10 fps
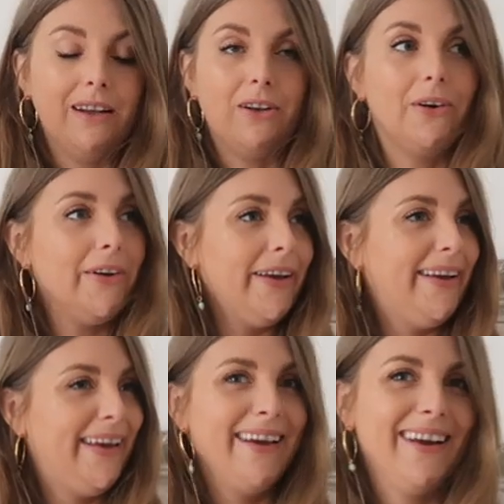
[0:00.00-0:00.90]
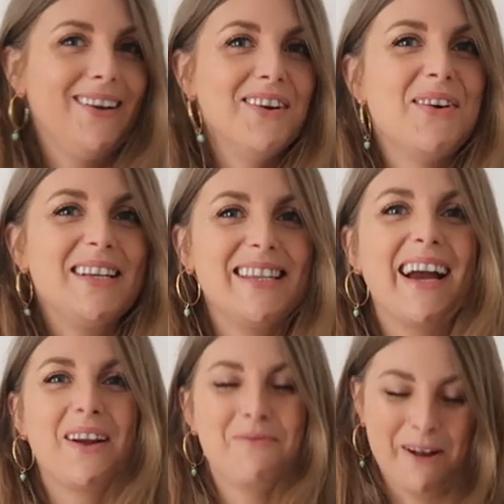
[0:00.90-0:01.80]
Where did
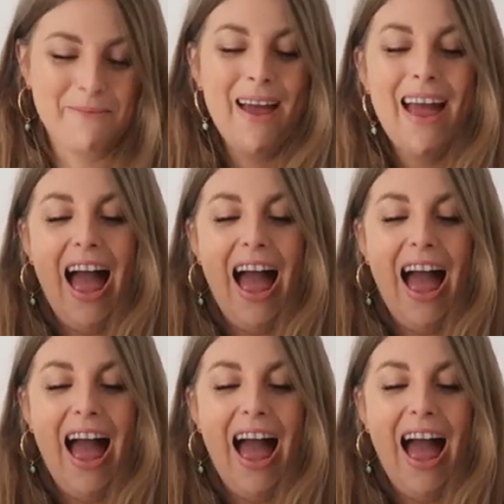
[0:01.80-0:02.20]
that come from?